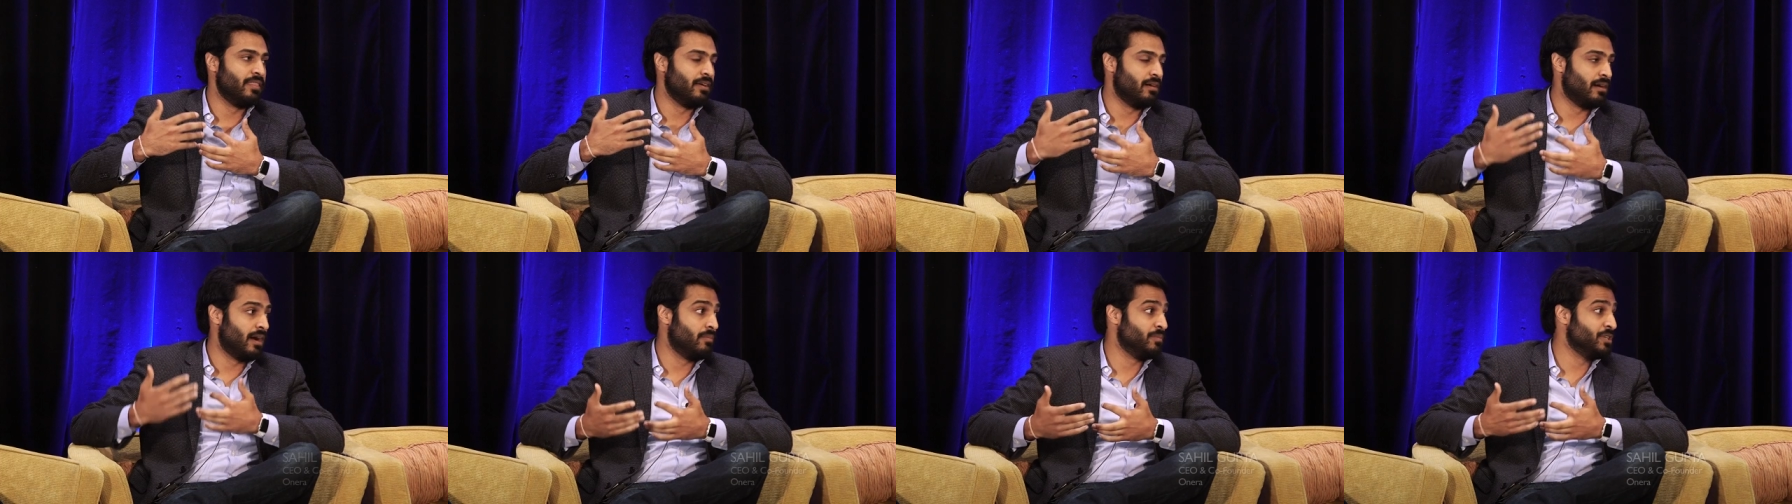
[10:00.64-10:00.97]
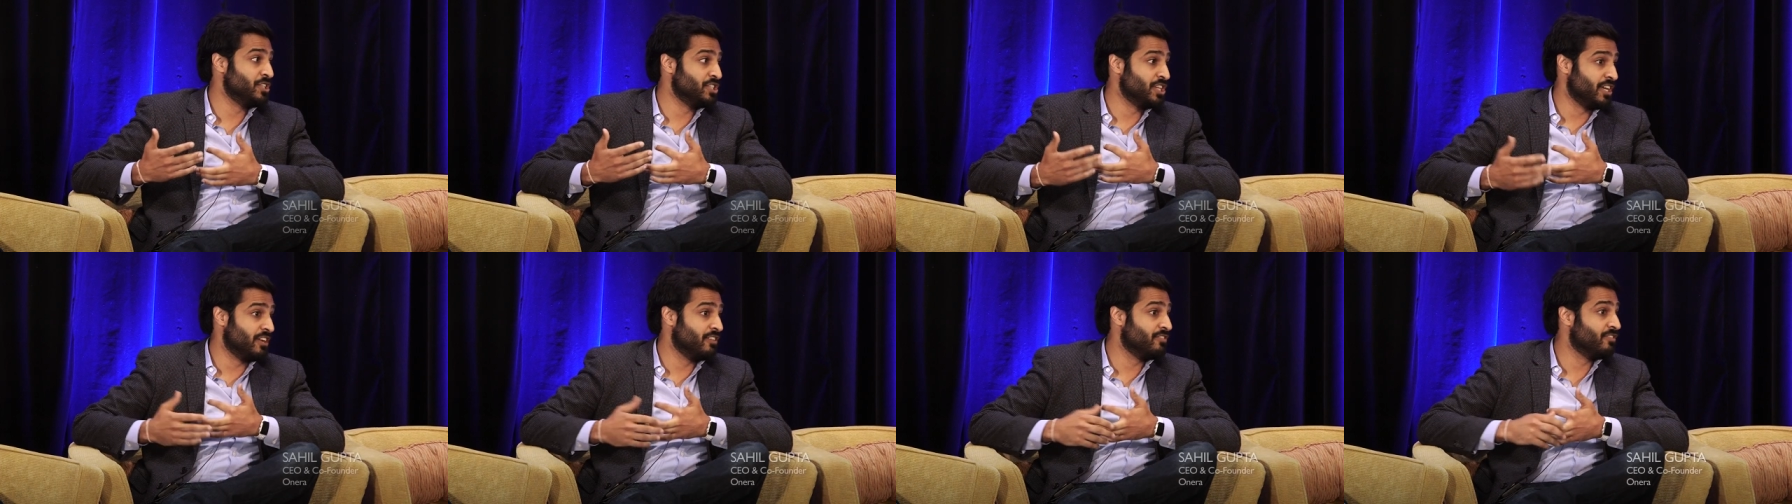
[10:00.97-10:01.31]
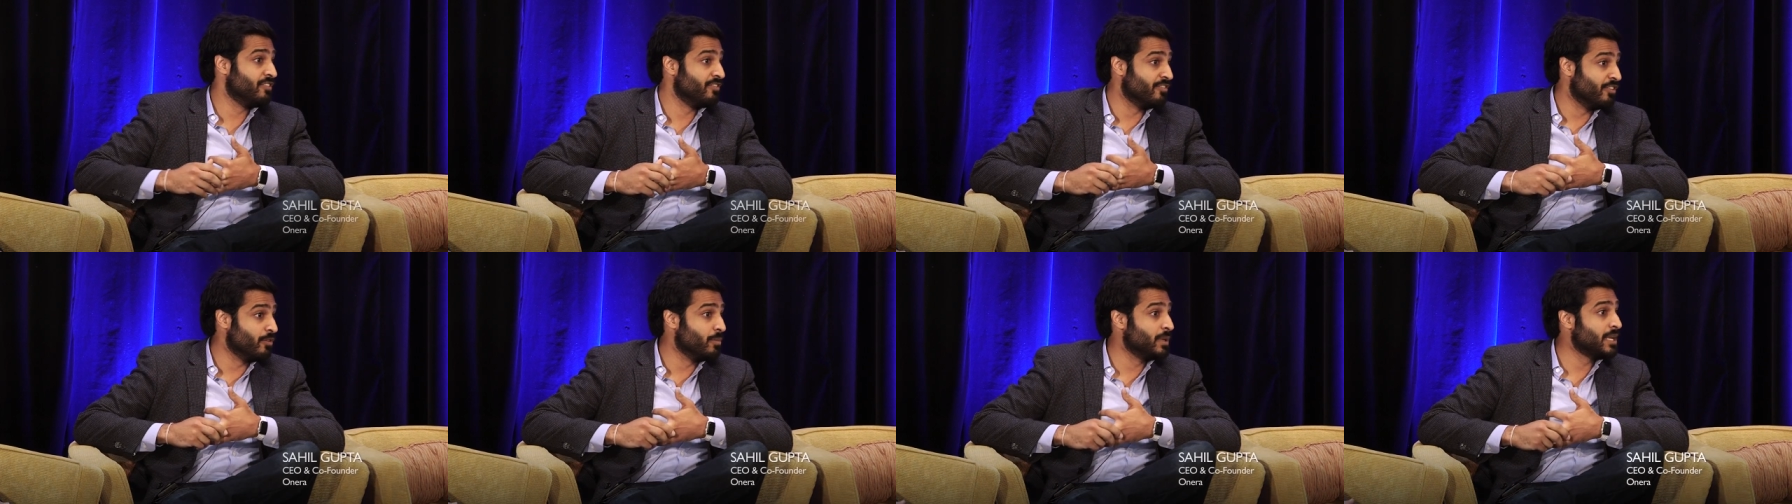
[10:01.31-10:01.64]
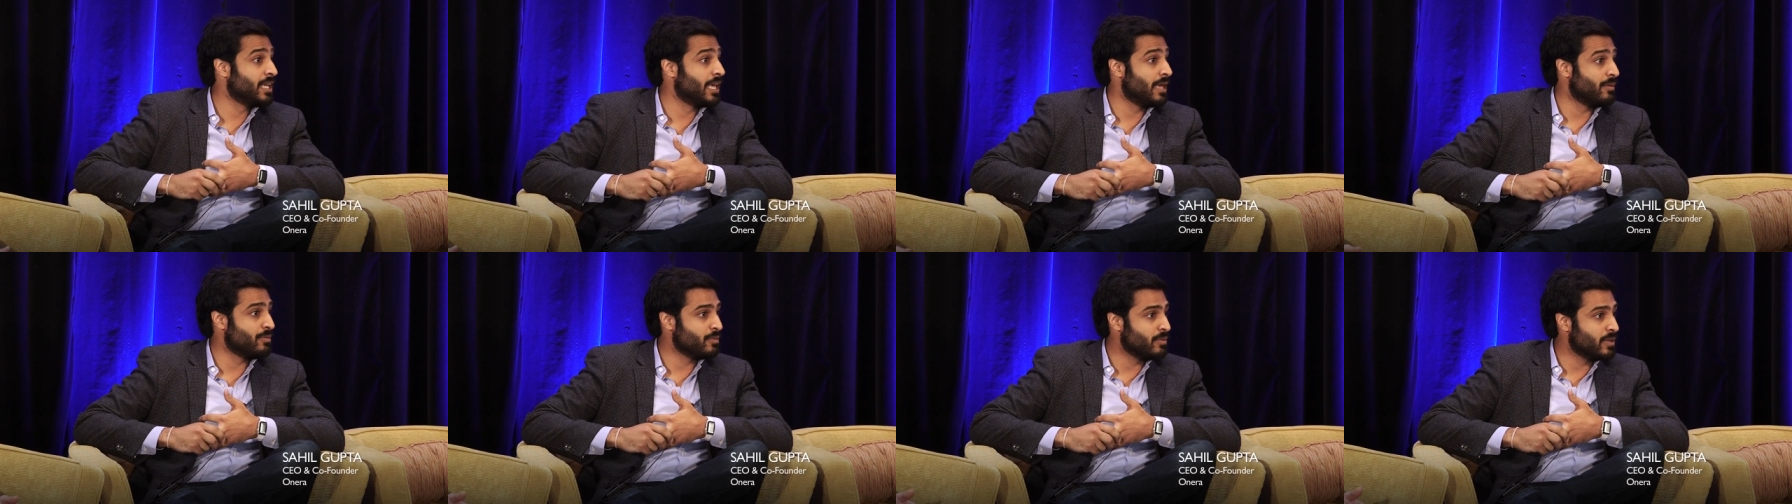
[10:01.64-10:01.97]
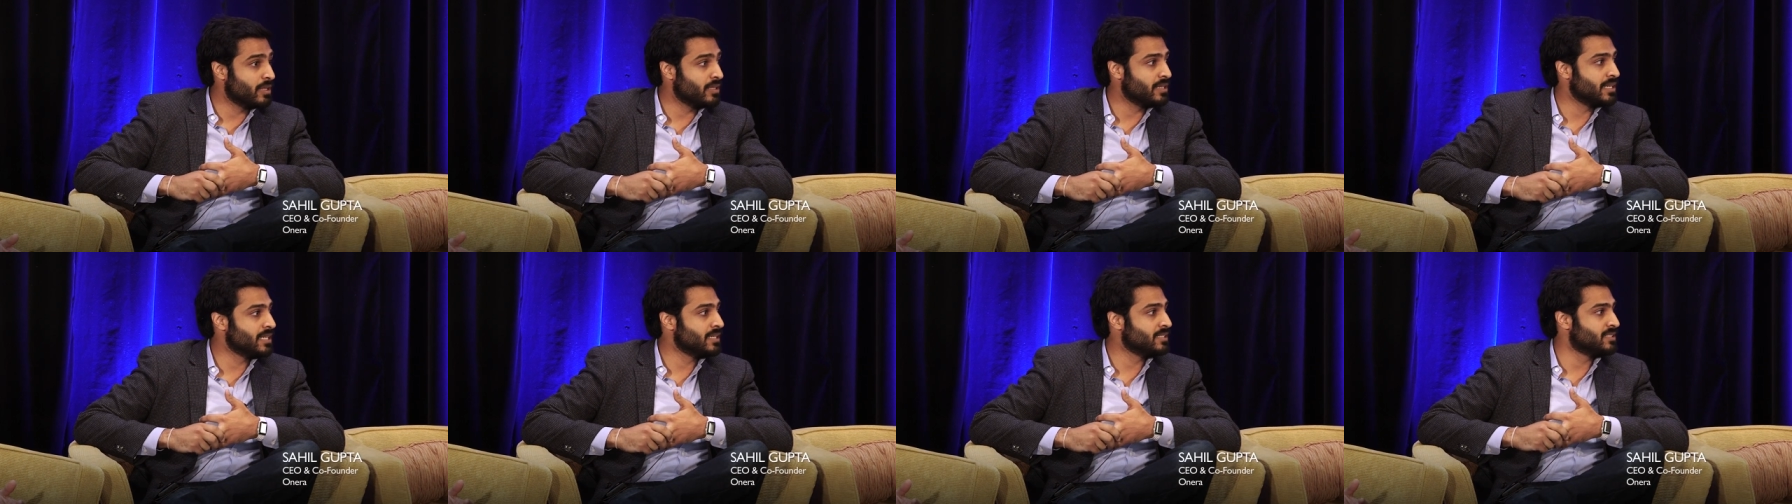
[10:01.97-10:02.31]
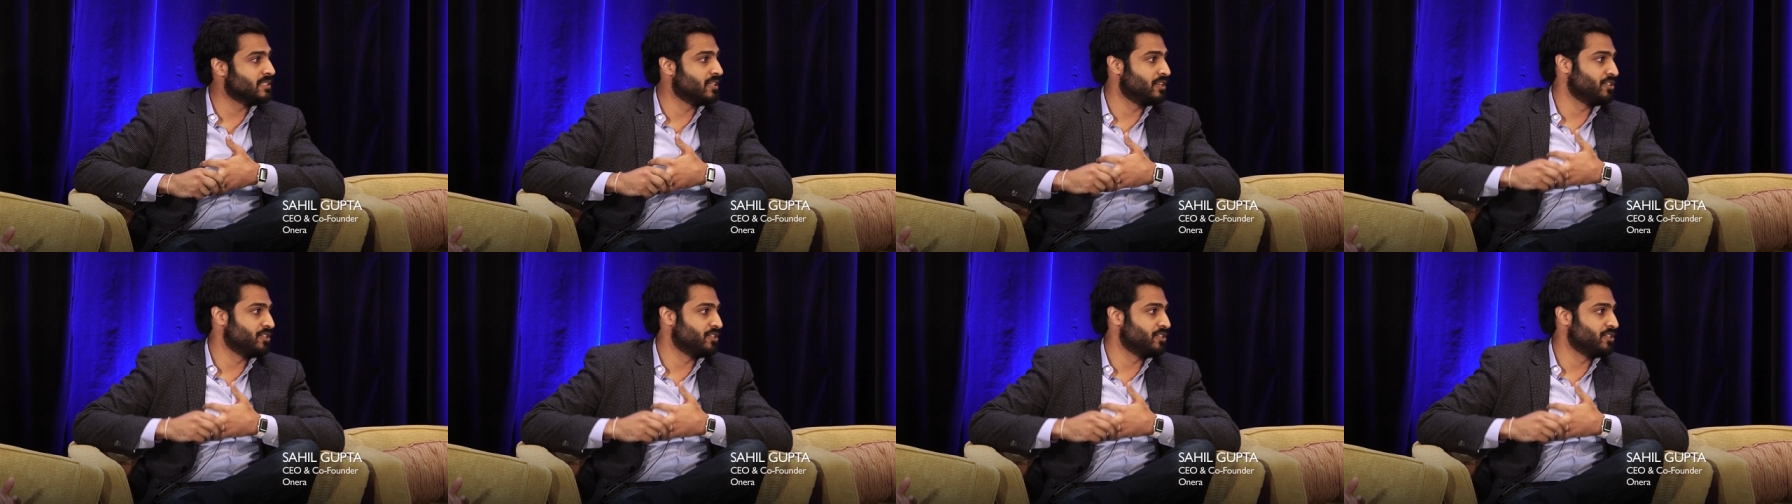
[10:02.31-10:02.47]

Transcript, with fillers: their omni-channel fulfillment capabilities,